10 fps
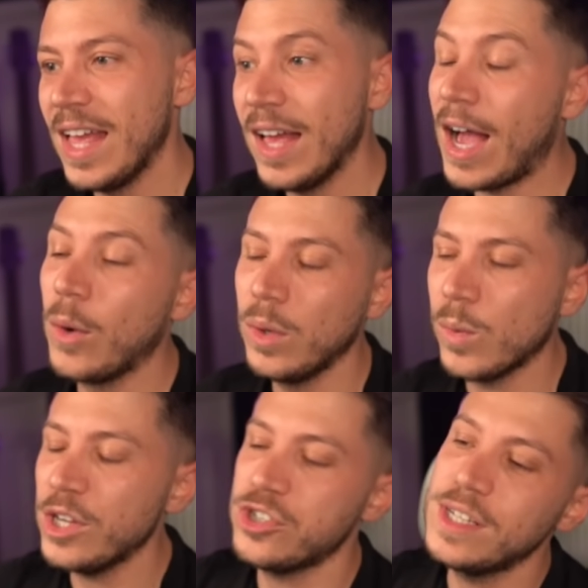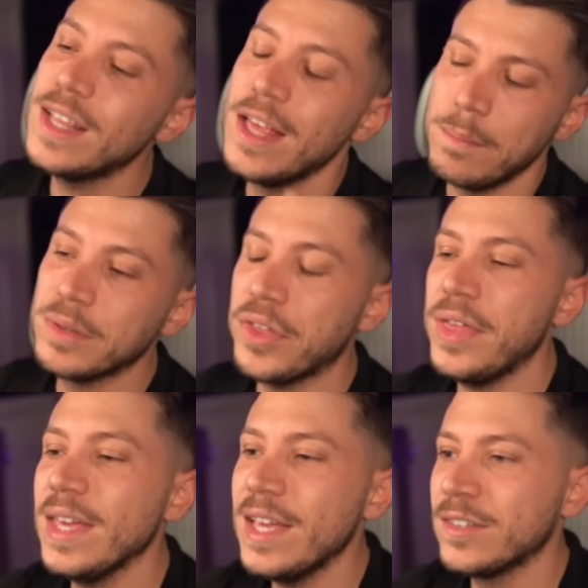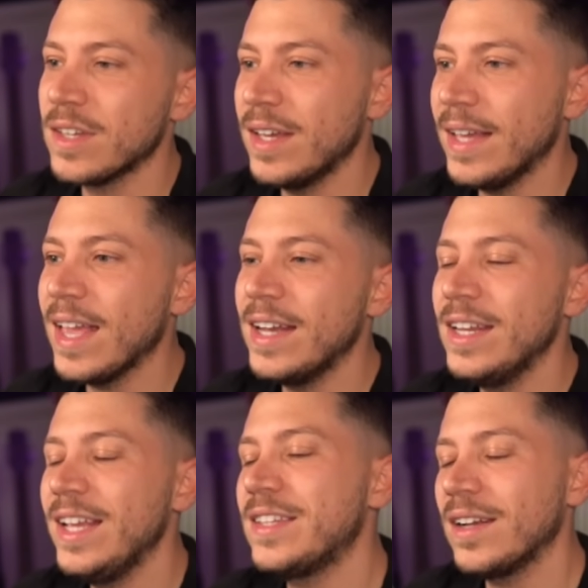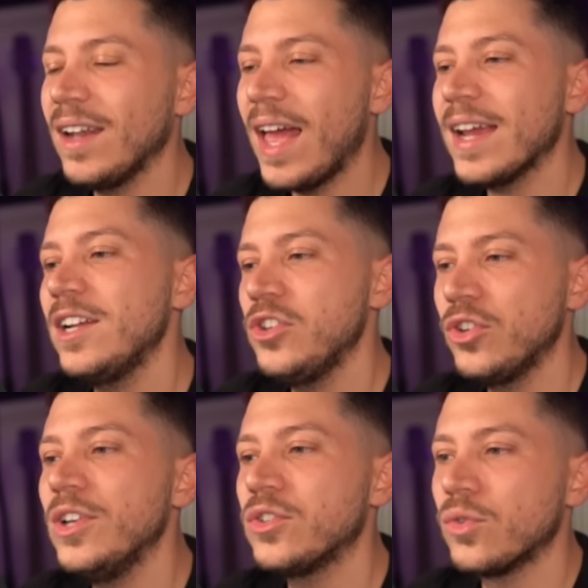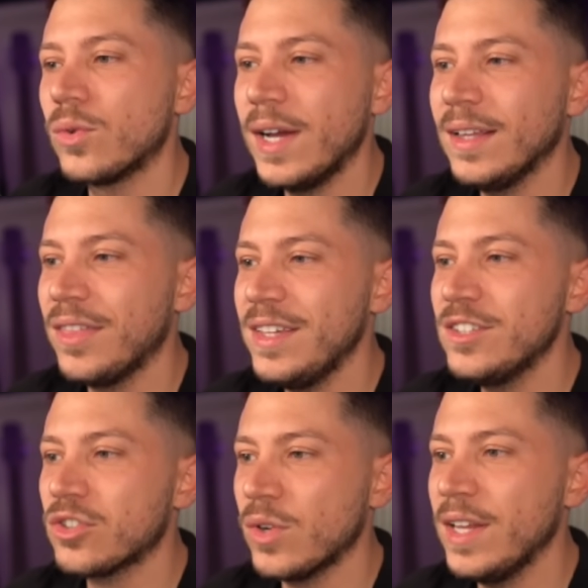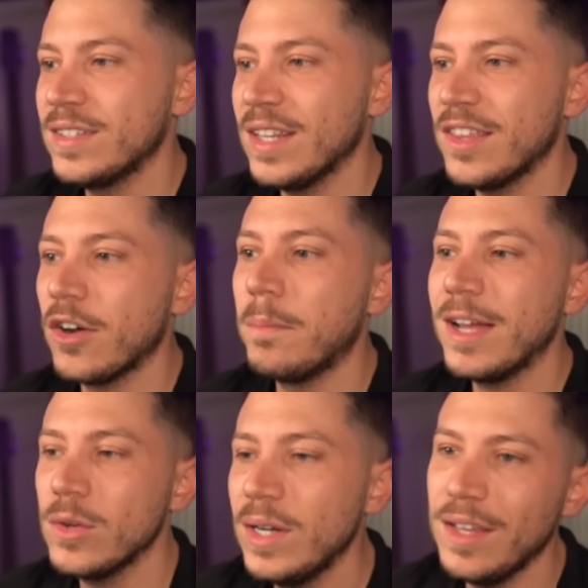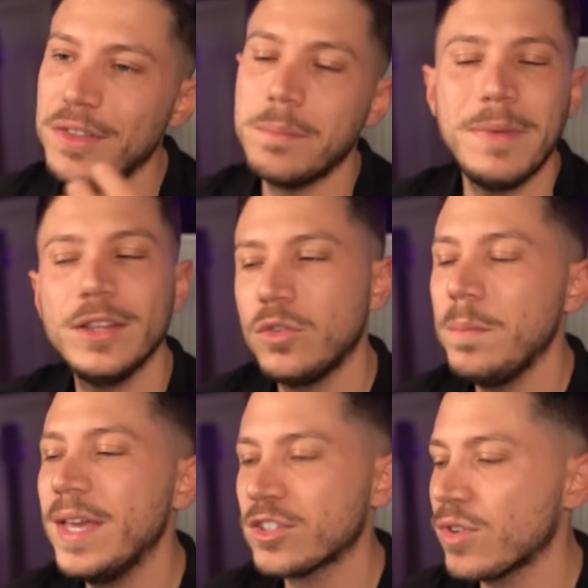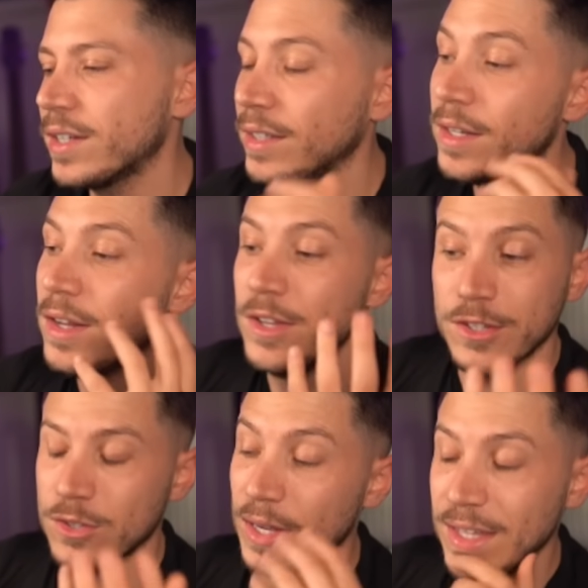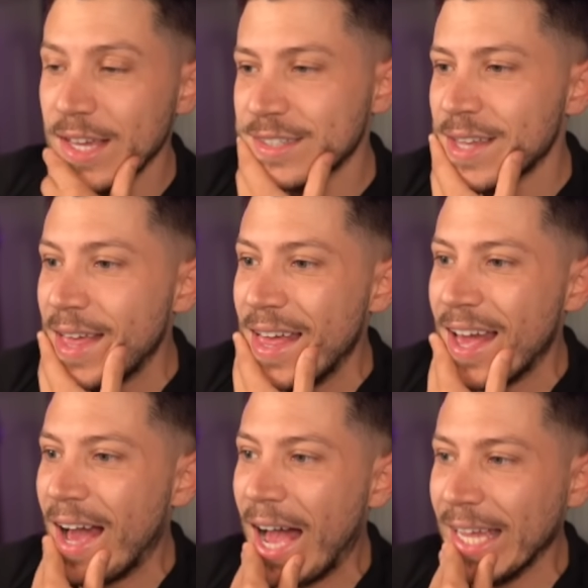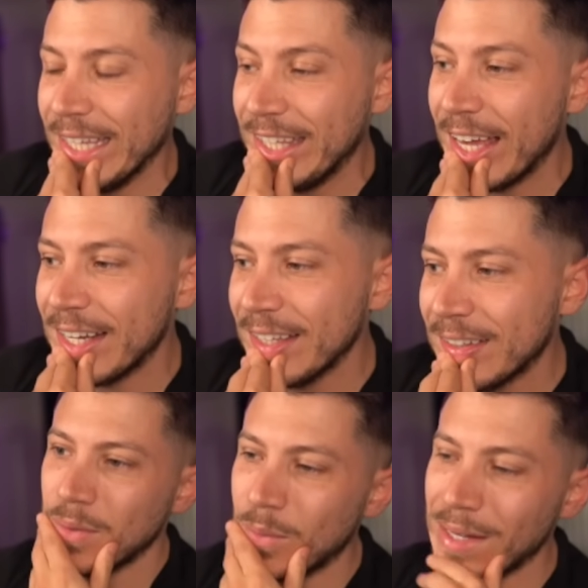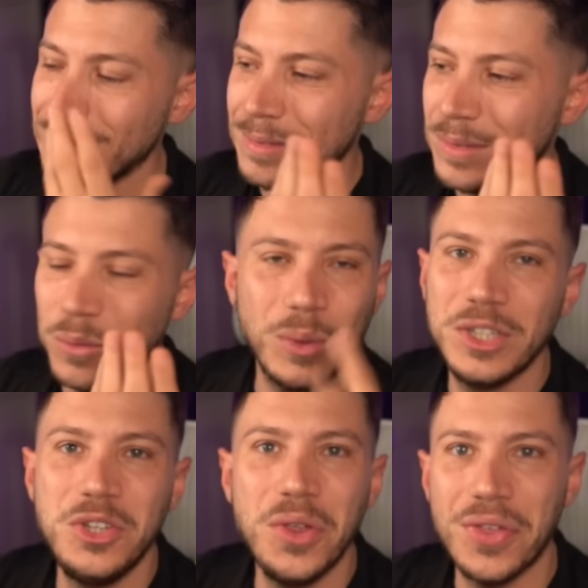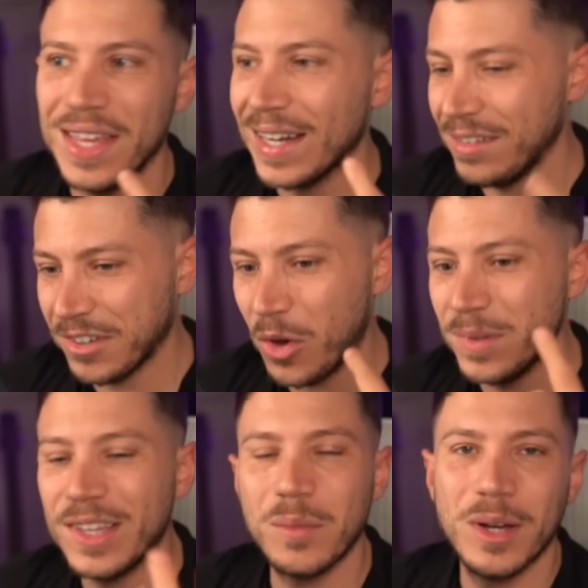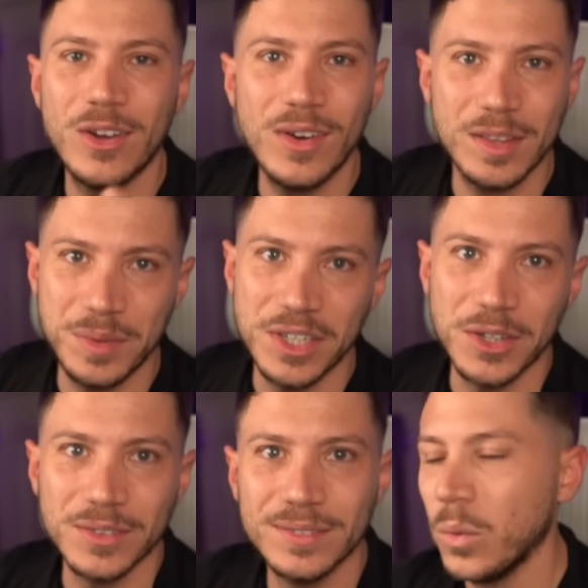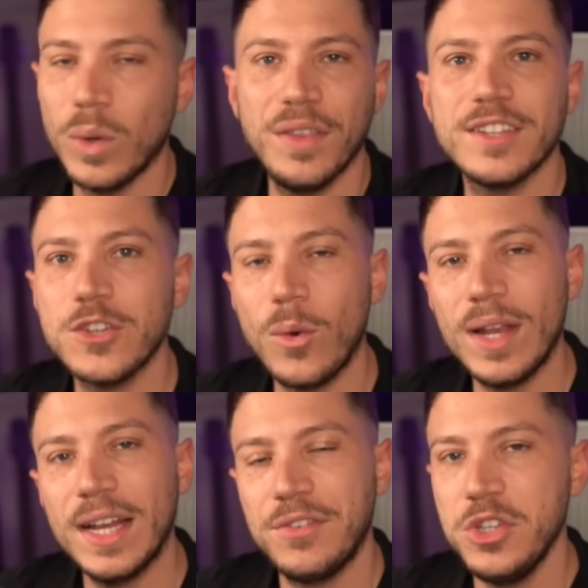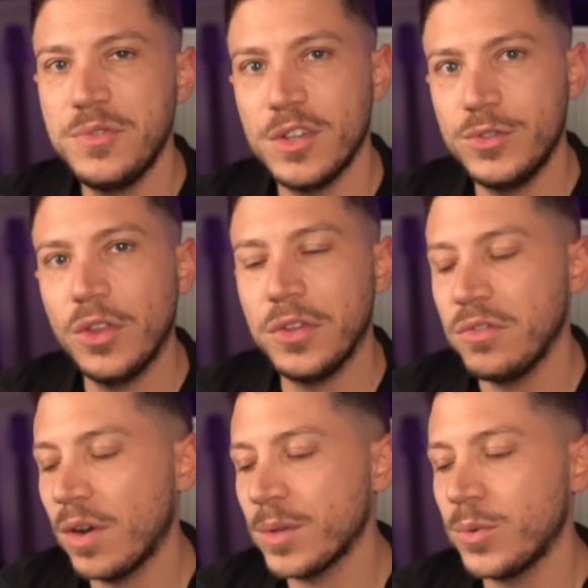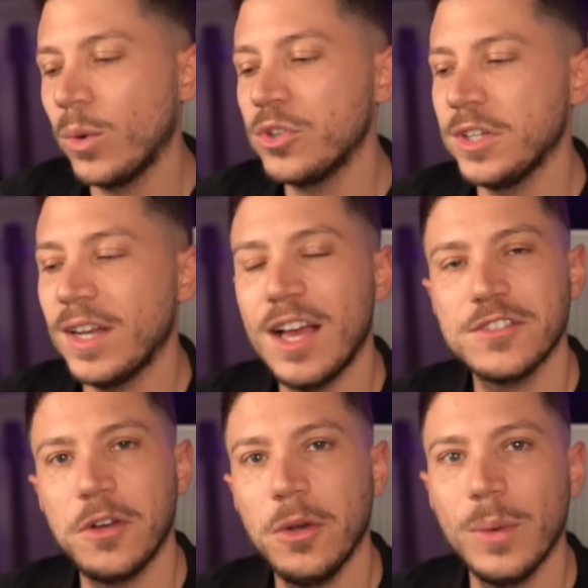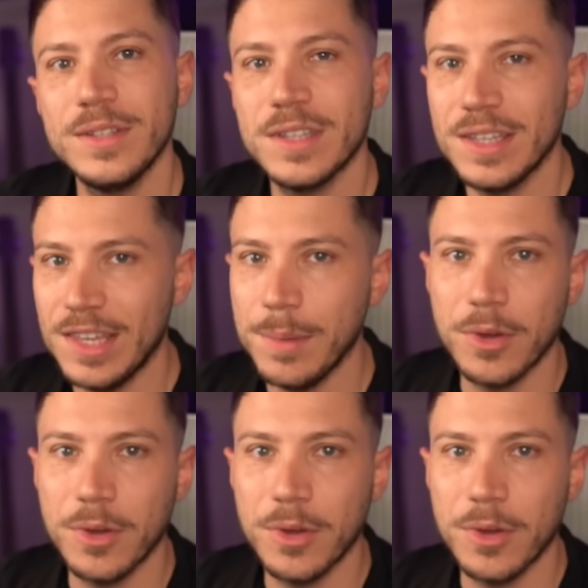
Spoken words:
I will question it. But the thing is, again, it's unlikely you're going to write these strings in there manually. They're meant to be extracted. So I guess I get it. Well, what do you think? Leave a comment down below and let me know. Well, that's all I had for you for this video. Thank you very much for watching. And as always, keep